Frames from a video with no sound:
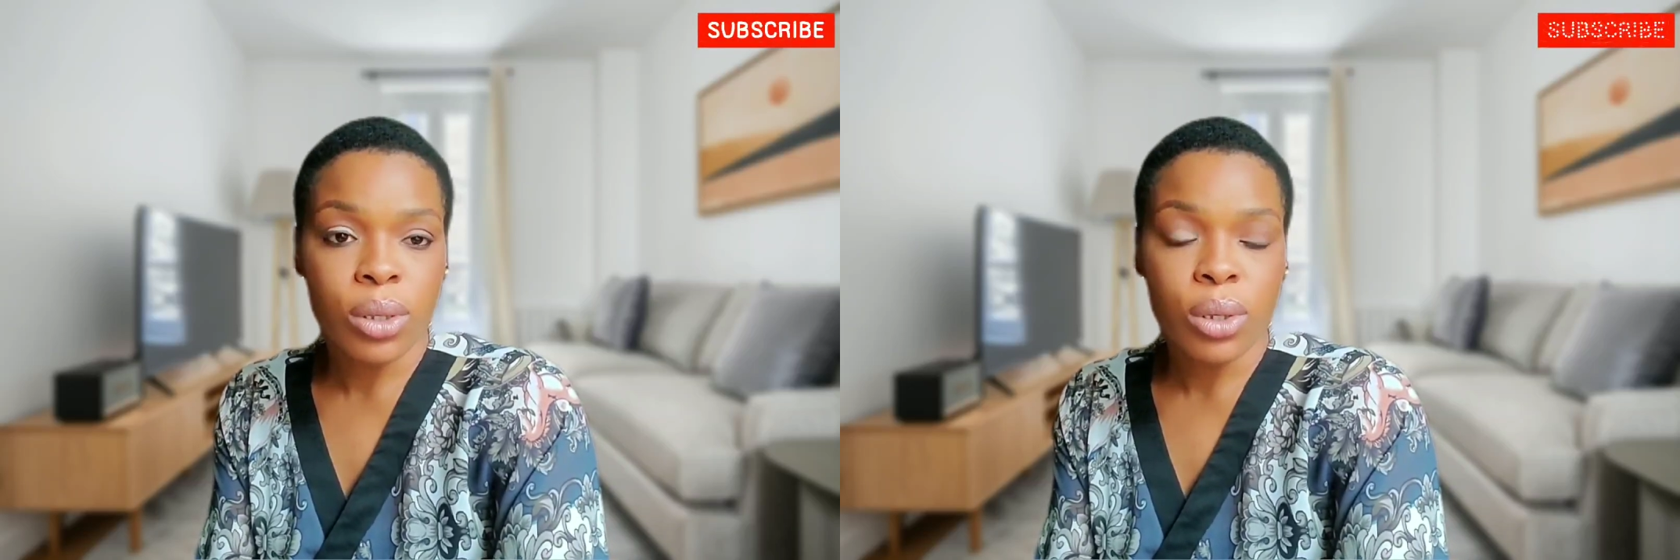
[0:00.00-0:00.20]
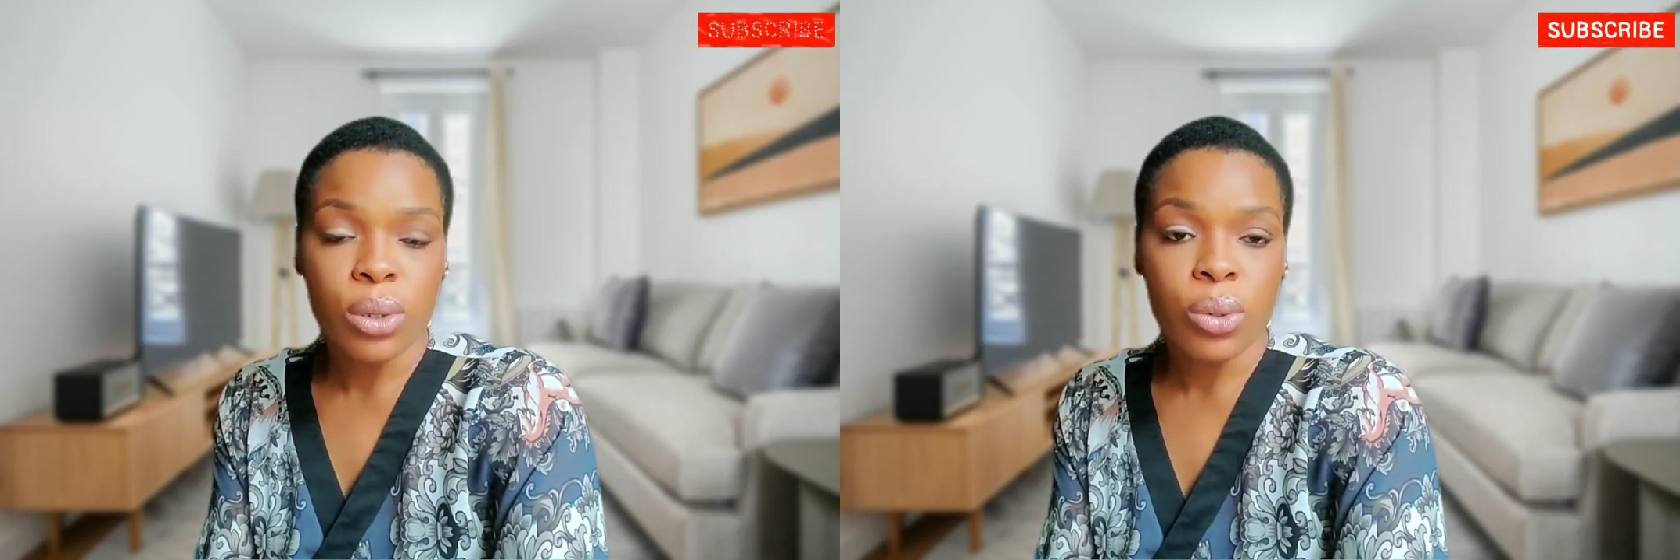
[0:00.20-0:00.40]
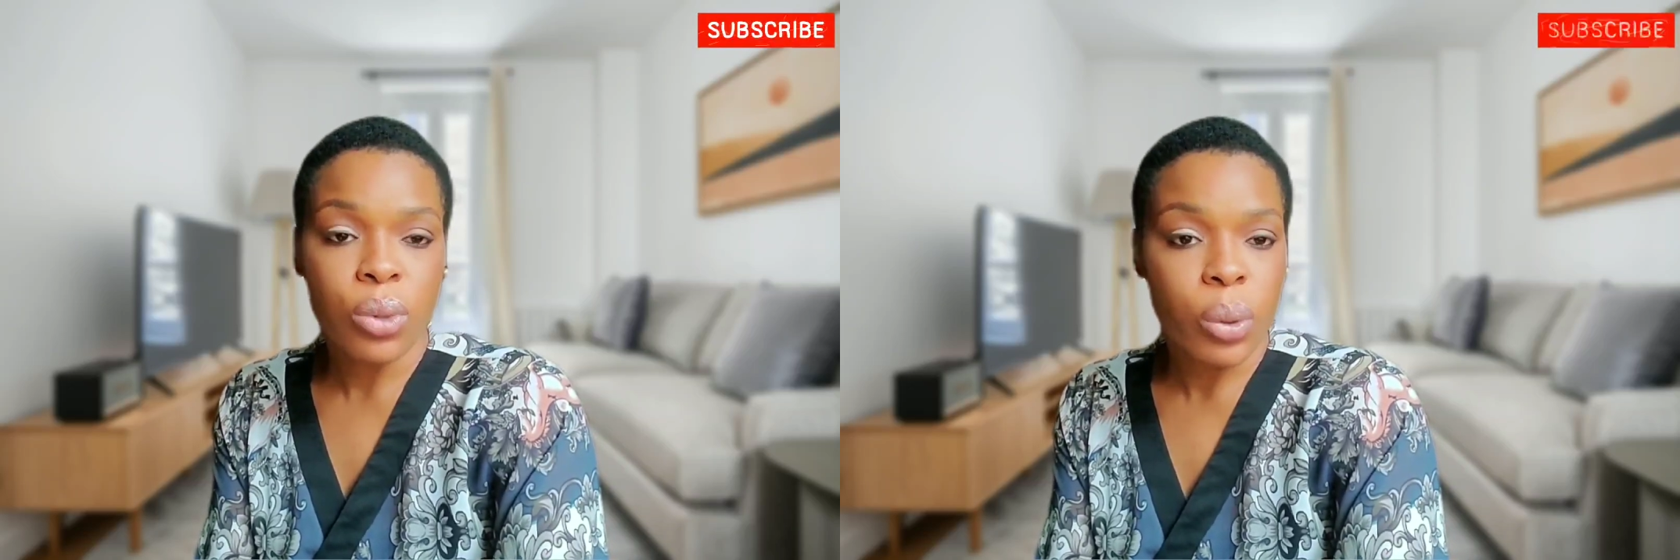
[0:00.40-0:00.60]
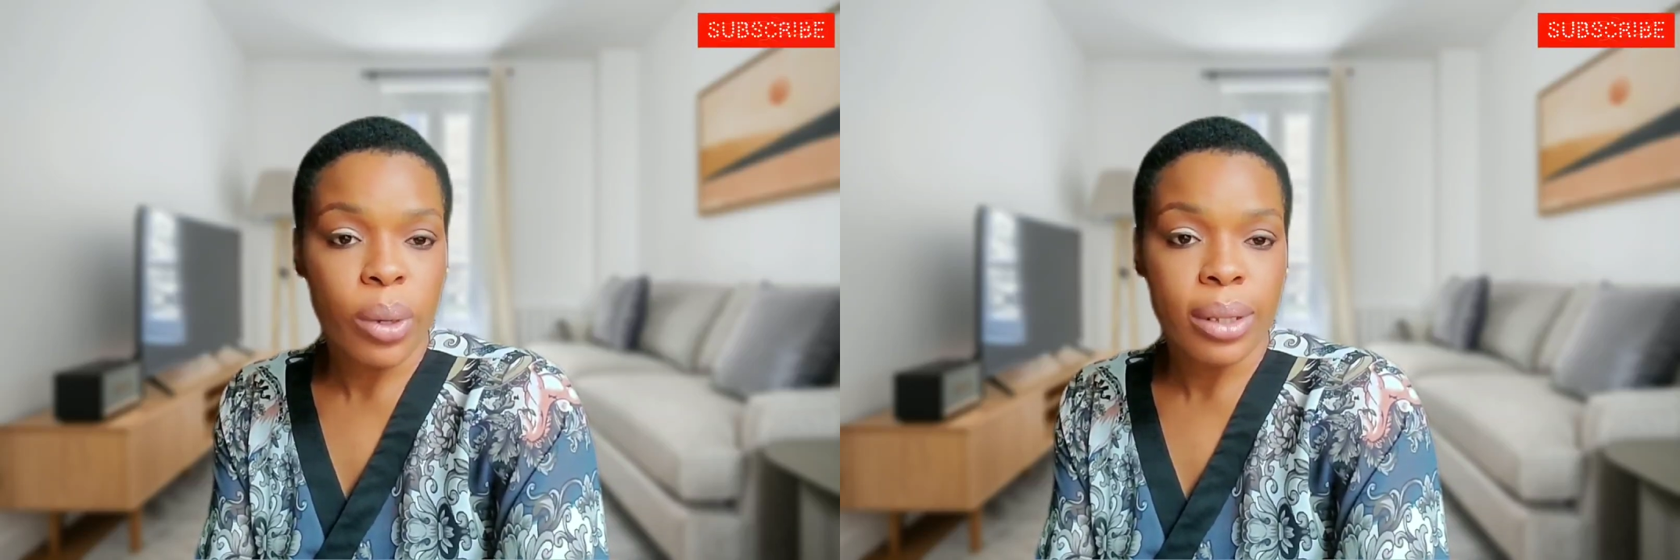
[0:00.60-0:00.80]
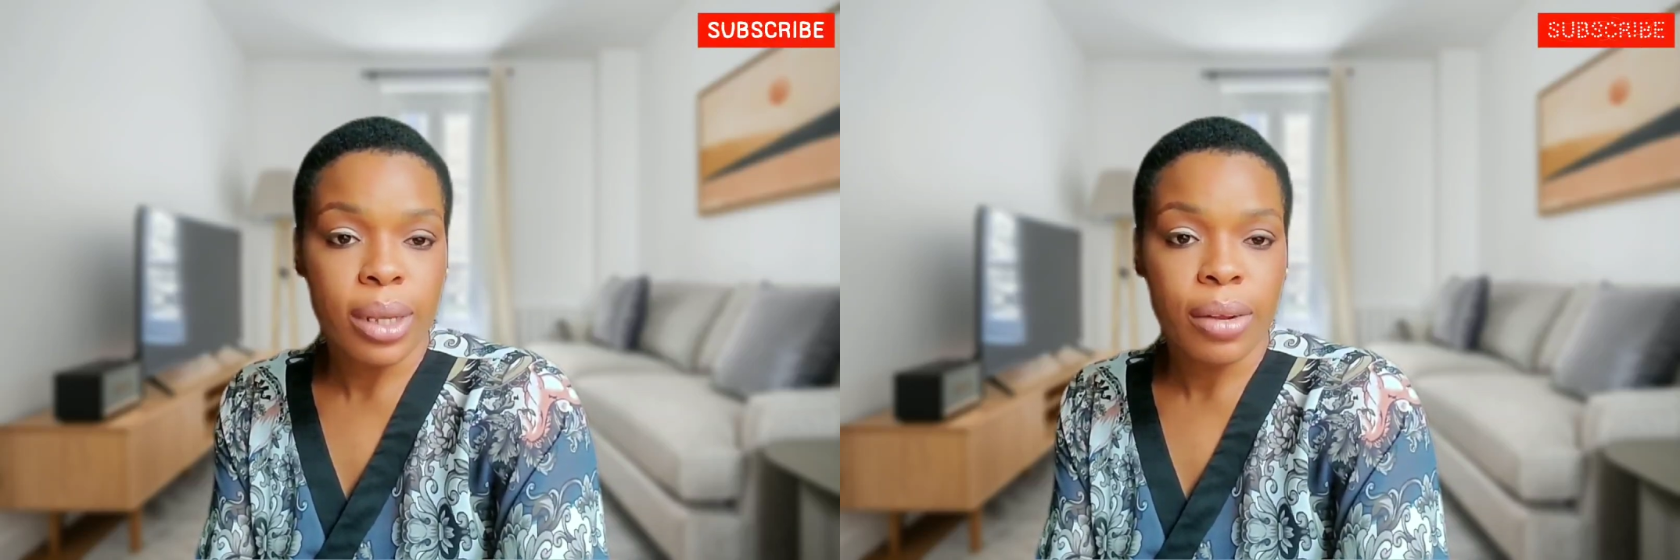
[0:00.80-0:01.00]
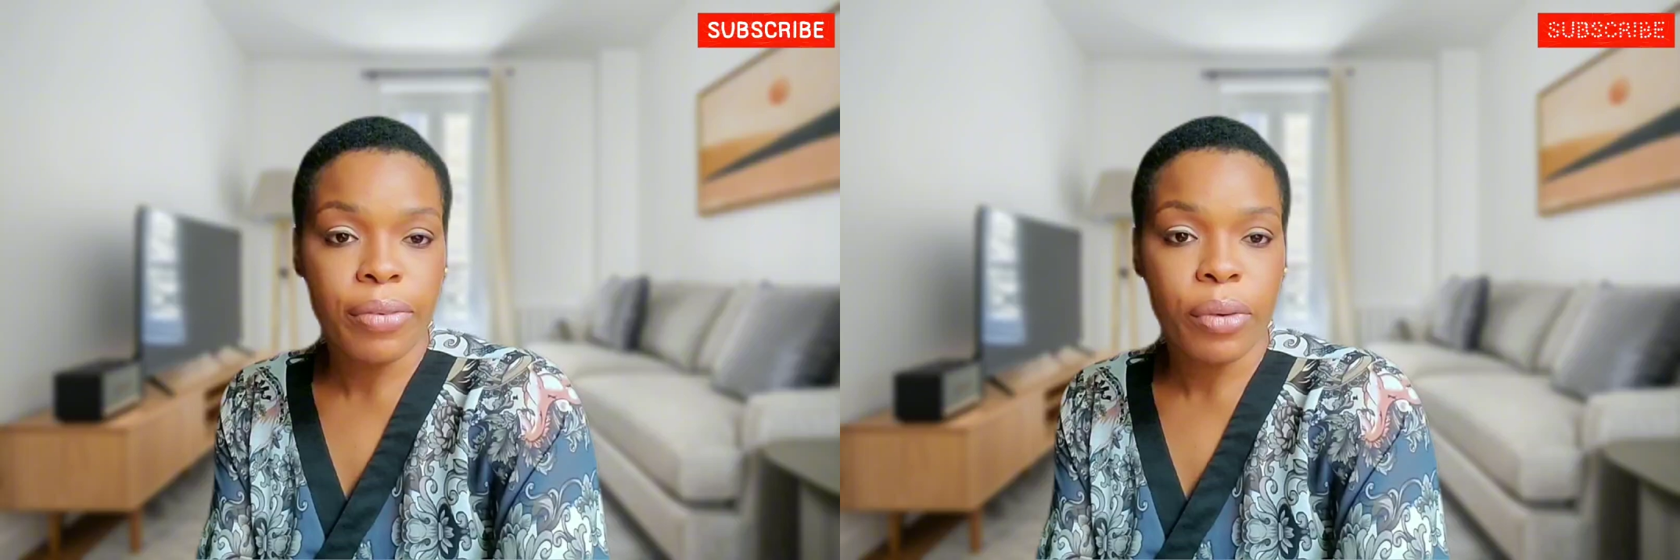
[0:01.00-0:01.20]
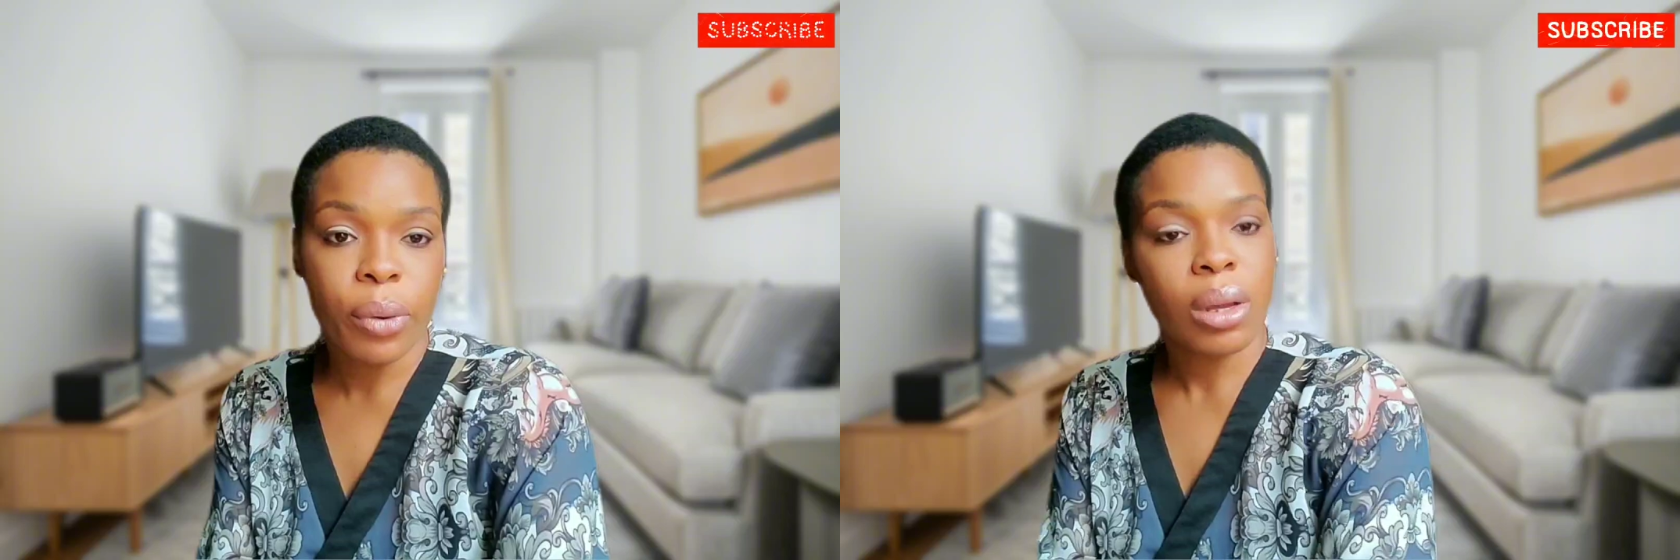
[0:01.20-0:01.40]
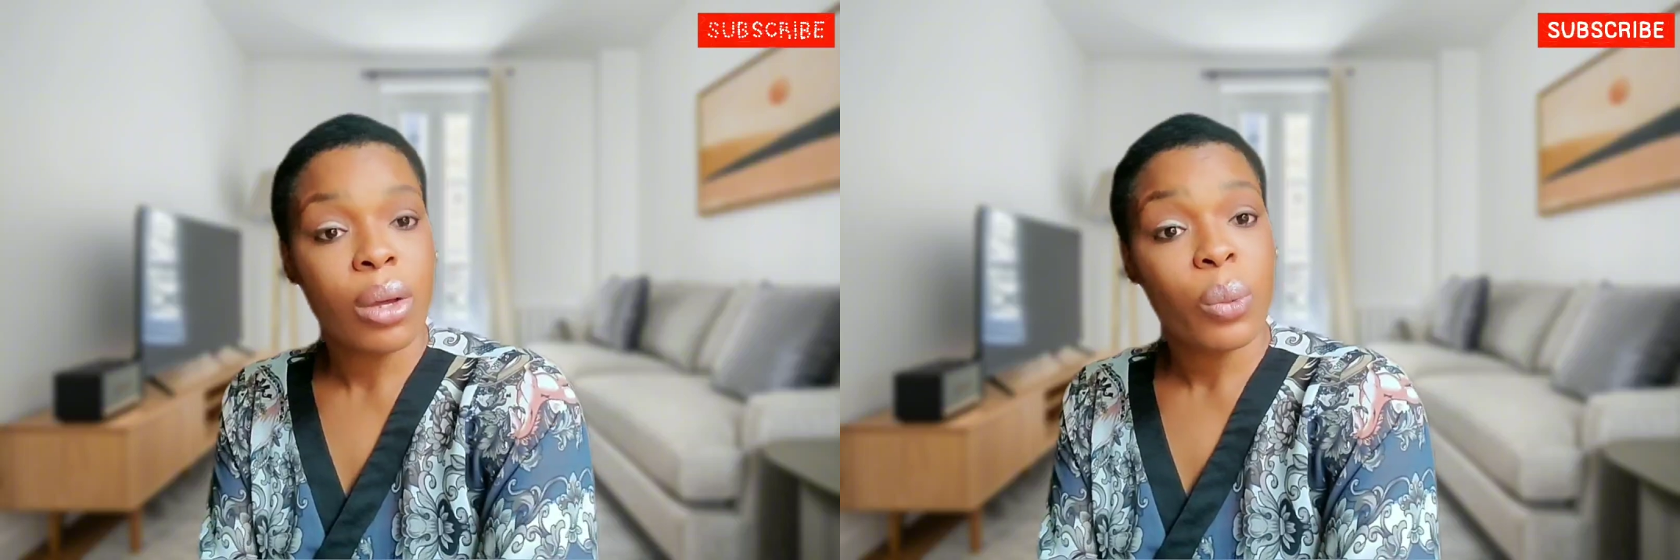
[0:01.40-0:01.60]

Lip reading: you requested for.